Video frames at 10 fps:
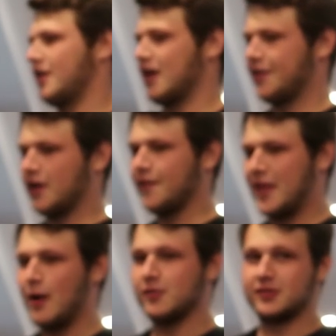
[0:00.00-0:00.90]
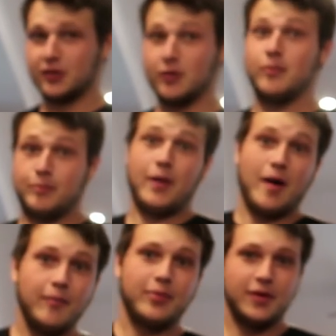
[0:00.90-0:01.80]
there and I thought that was a little
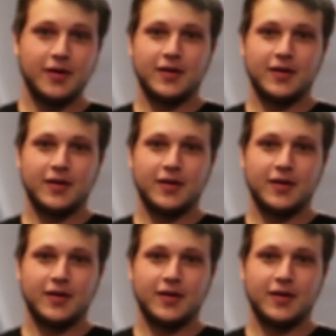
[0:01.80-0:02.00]
bump.